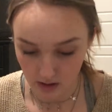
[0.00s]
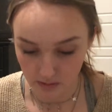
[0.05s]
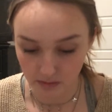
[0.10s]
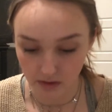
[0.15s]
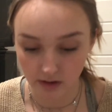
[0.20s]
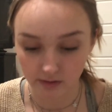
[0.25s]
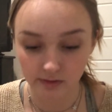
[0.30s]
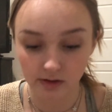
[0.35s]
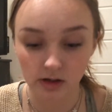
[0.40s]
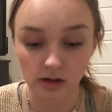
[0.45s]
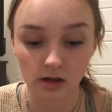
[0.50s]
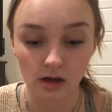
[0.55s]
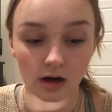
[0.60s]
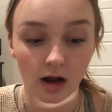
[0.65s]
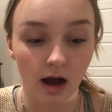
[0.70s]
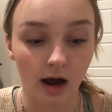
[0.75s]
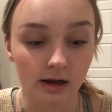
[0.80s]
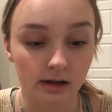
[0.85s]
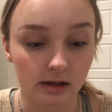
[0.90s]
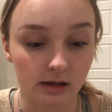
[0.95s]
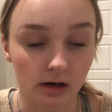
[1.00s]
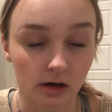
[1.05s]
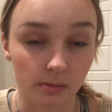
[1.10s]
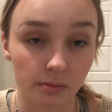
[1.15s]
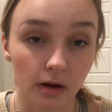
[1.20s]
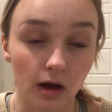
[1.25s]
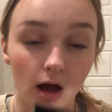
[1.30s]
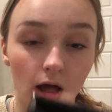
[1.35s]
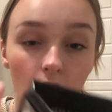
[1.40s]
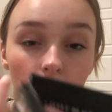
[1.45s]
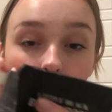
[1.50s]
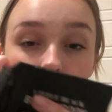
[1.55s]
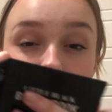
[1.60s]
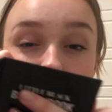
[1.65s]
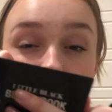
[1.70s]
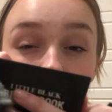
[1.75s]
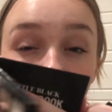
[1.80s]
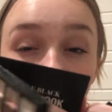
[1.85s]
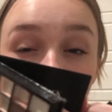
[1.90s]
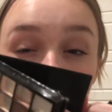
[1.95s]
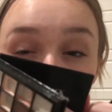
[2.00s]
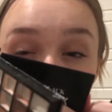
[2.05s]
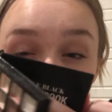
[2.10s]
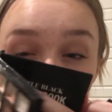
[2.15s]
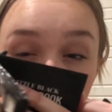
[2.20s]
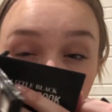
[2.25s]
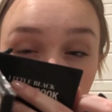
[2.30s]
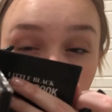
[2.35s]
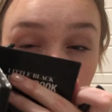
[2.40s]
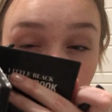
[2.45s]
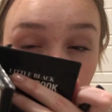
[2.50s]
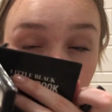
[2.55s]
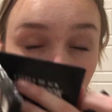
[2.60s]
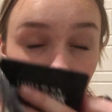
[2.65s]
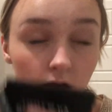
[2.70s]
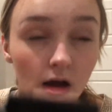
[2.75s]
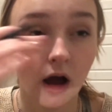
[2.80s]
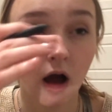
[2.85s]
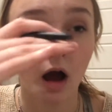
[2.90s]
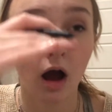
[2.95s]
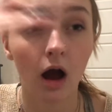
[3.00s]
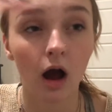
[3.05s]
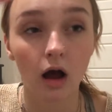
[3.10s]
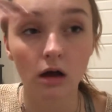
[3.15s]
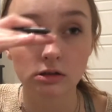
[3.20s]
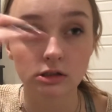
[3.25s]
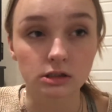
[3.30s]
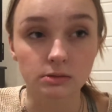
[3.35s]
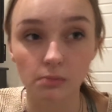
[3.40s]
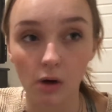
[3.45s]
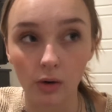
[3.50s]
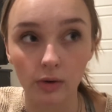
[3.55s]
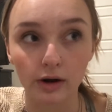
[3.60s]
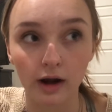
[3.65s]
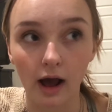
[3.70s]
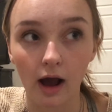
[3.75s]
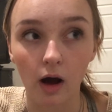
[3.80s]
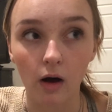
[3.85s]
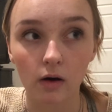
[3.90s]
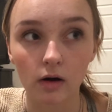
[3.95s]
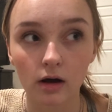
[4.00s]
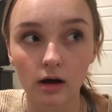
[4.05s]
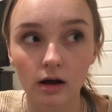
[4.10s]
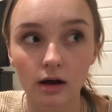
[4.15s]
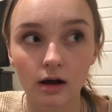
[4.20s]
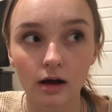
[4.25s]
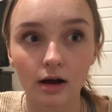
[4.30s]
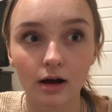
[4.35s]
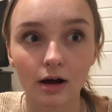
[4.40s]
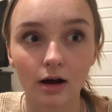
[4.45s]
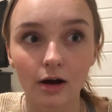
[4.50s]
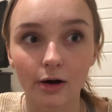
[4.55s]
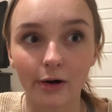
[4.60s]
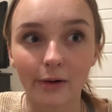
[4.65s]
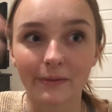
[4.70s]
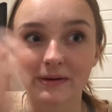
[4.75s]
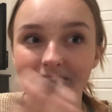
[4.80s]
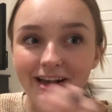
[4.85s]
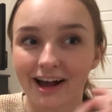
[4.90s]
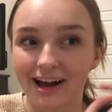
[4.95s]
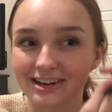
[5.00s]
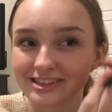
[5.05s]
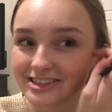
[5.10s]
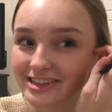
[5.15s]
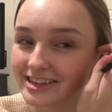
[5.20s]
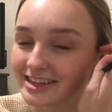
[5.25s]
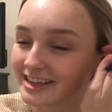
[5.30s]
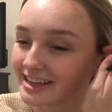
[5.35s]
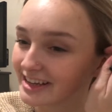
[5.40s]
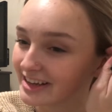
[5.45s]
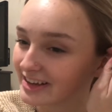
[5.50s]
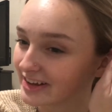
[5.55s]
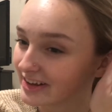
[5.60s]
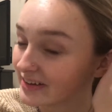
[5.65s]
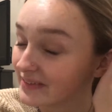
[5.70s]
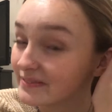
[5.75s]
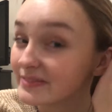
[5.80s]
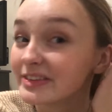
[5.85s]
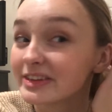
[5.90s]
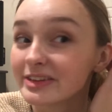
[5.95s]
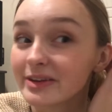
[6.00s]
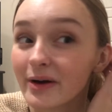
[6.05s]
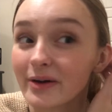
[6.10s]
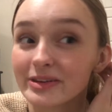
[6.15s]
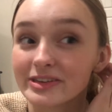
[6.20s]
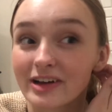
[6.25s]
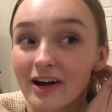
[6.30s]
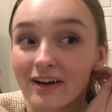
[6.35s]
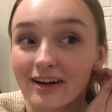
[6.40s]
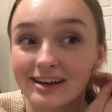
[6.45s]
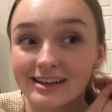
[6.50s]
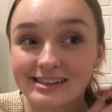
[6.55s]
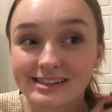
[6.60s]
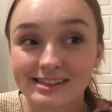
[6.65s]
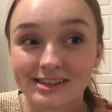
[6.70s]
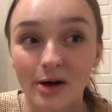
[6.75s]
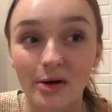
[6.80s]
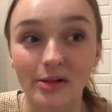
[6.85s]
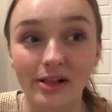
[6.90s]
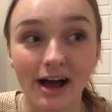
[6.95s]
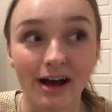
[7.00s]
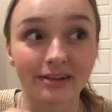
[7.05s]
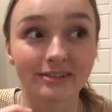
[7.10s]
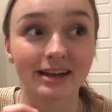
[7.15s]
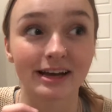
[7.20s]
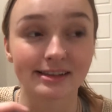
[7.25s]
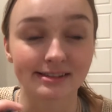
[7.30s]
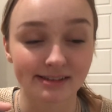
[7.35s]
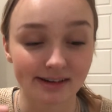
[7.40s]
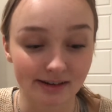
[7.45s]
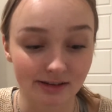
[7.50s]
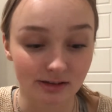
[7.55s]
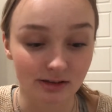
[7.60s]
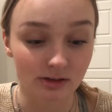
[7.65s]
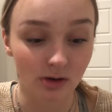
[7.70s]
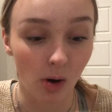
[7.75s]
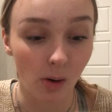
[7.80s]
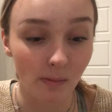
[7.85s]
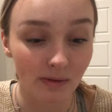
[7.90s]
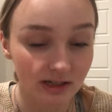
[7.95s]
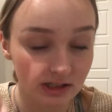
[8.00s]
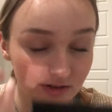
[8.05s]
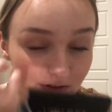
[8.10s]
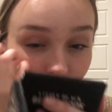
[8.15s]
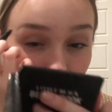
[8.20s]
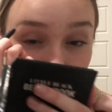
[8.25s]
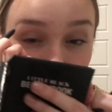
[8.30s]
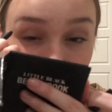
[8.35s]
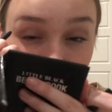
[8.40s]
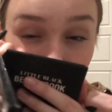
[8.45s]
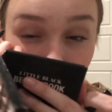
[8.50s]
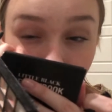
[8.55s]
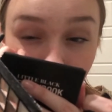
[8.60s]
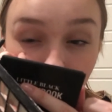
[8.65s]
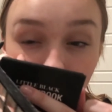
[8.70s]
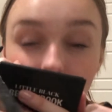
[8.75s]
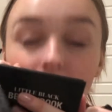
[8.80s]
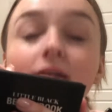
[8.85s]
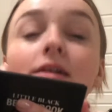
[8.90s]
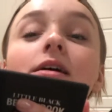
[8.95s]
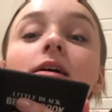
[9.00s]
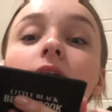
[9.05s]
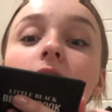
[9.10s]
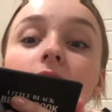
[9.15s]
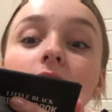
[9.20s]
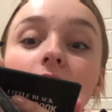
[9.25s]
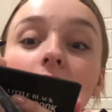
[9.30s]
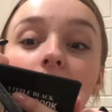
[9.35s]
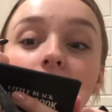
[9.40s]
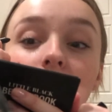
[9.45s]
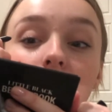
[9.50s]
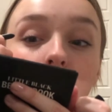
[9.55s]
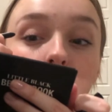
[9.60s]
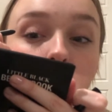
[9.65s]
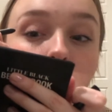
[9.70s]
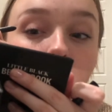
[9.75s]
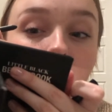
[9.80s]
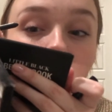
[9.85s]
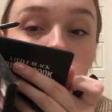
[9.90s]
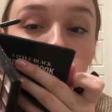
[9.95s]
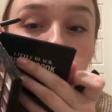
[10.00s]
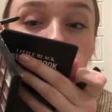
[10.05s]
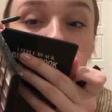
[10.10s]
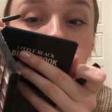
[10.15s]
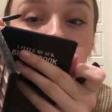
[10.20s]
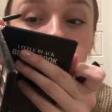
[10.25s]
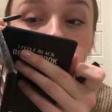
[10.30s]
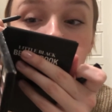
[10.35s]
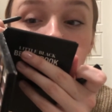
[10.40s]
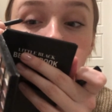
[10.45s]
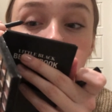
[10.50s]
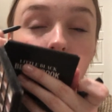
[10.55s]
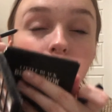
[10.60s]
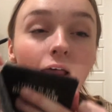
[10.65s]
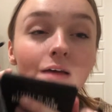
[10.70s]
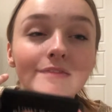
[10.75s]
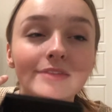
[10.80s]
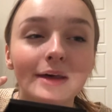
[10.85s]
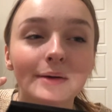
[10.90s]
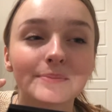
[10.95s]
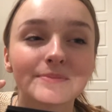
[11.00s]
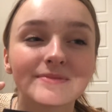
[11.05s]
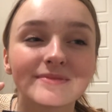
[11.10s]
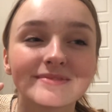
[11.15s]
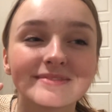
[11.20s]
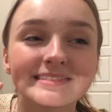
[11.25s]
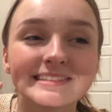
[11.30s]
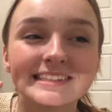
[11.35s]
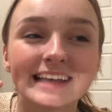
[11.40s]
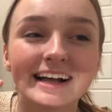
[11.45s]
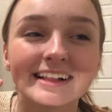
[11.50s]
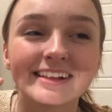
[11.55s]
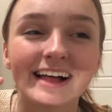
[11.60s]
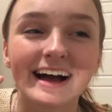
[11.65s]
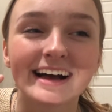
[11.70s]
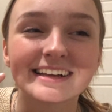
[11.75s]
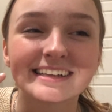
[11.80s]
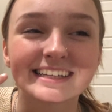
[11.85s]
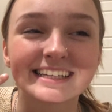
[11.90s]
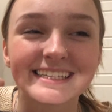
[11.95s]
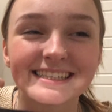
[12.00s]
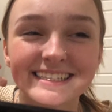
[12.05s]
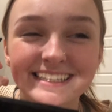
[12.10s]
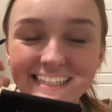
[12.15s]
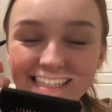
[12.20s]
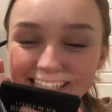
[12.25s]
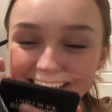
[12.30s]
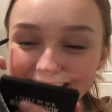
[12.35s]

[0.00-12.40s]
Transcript: I'm not very good at eyeliner, but I'm trying to just like smoke it out. Oh my gosh. So sorry, it's so loud. Tyson has so much family and they're insane, but wonderful. I love them. A lot.